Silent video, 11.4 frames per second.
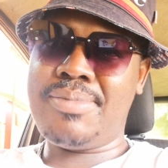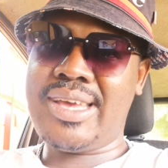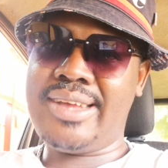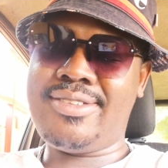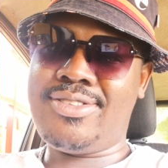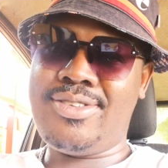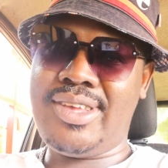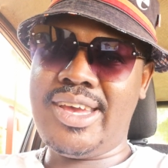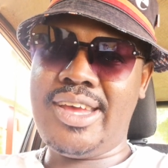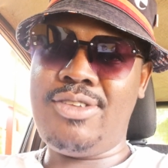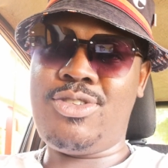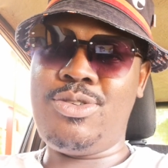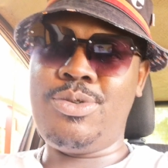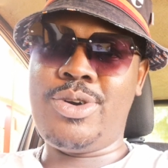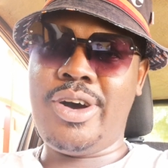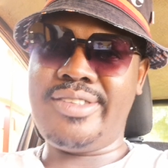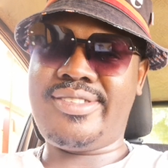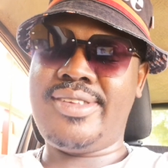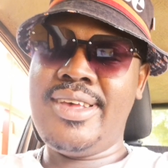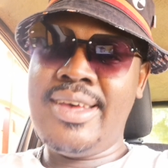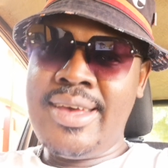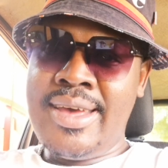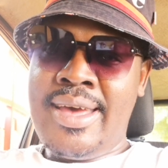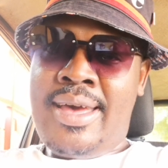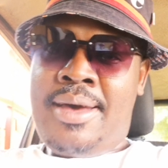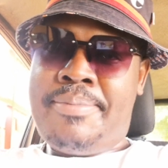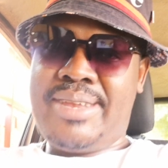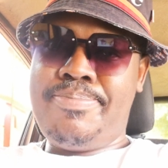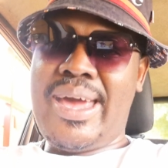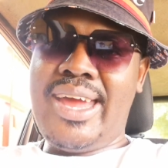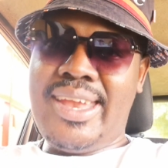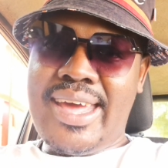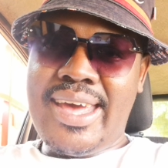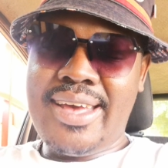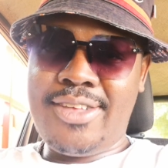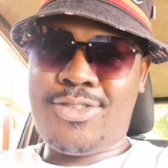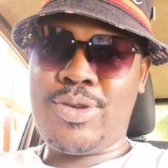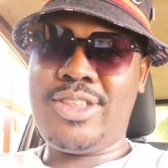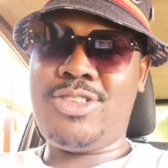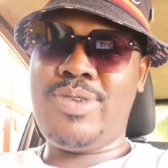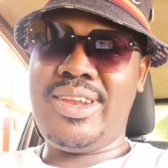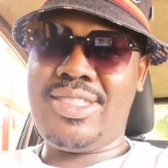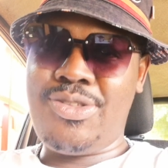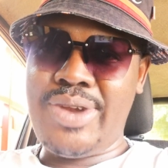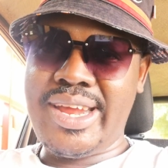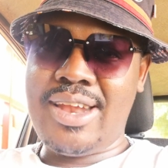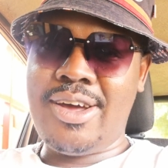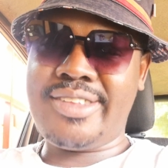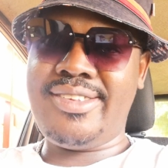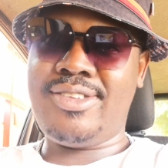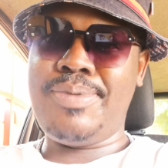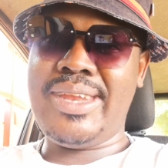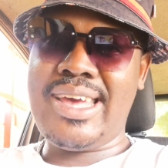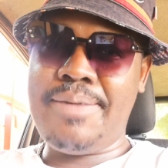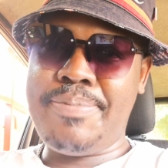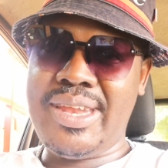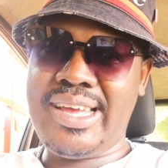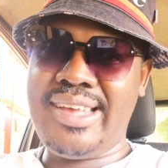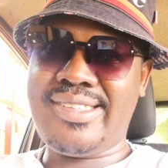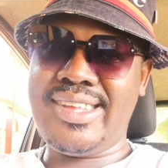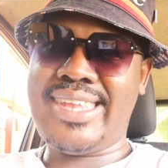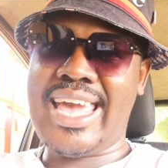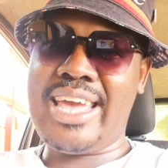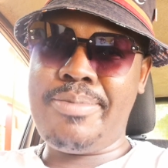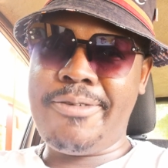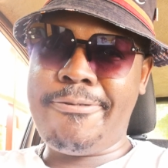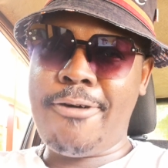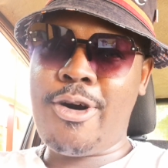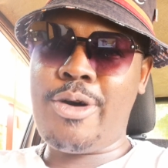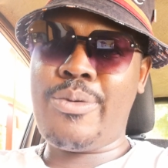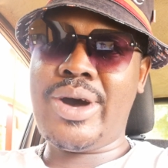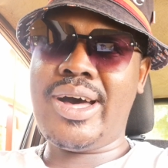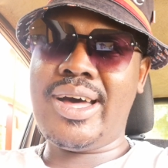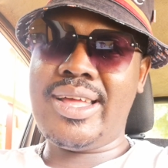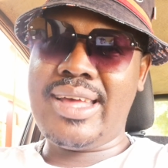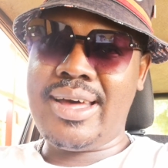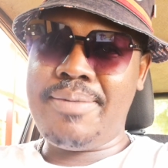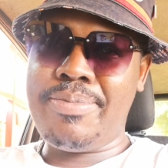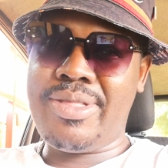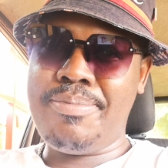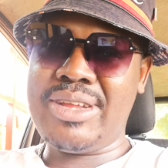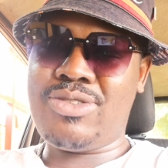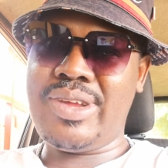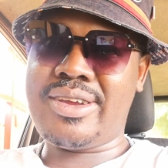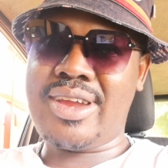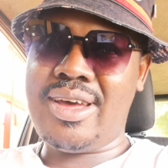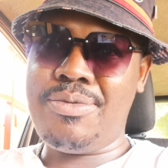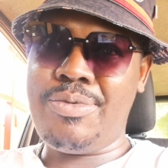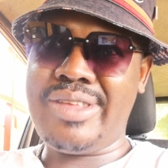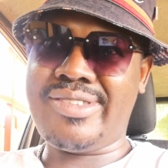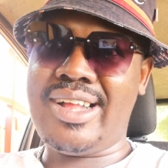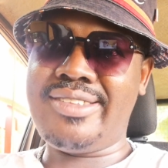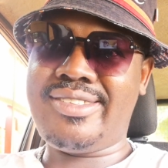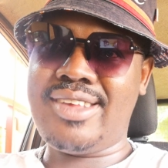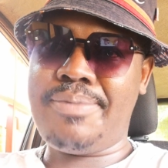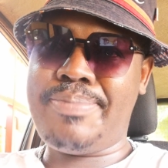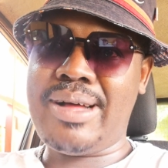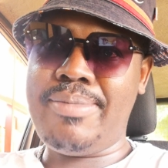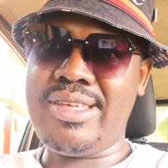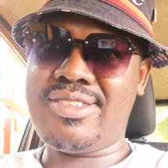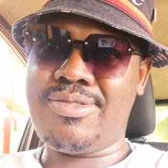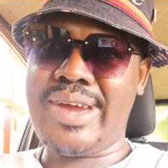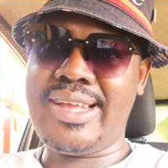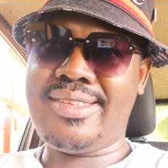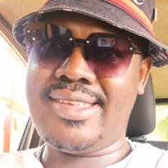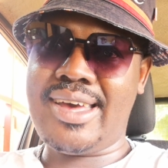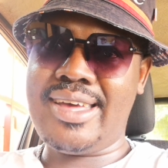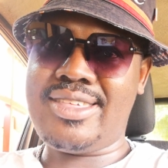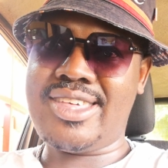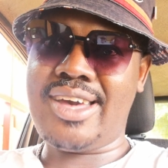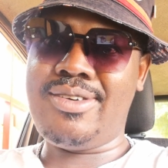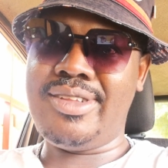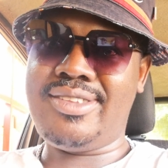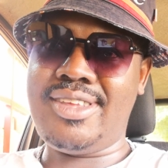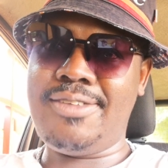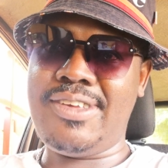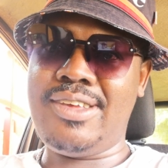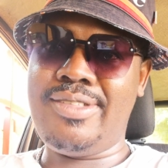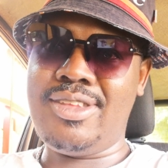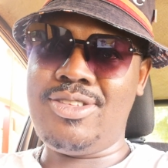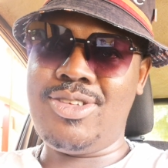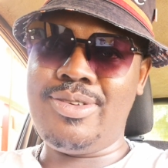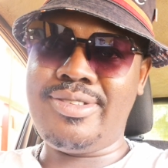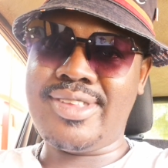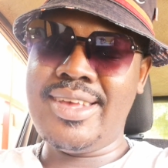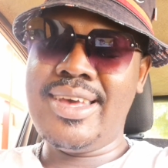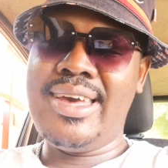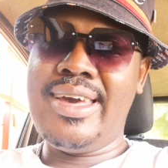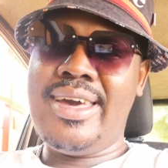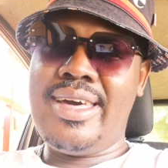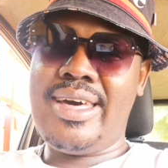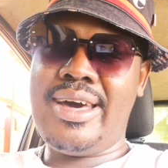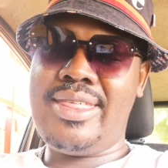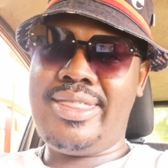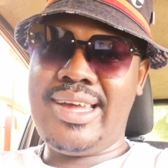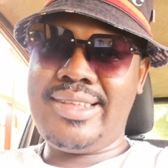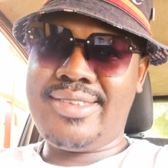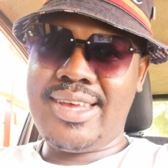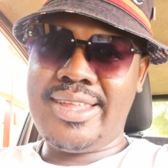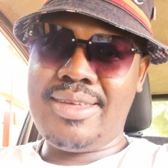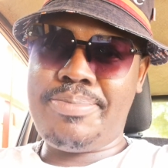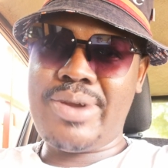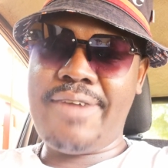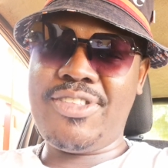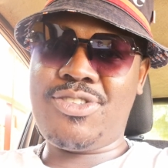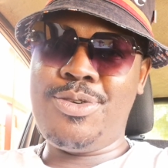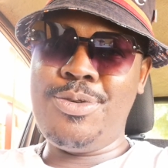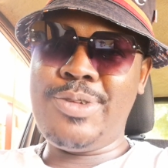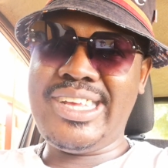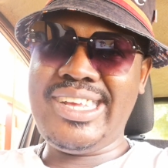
get to hear in due course. But man, it's 2023. A lot has been happening. It's a day before the Matric results are published, right? I check on TV, on the news, that the private school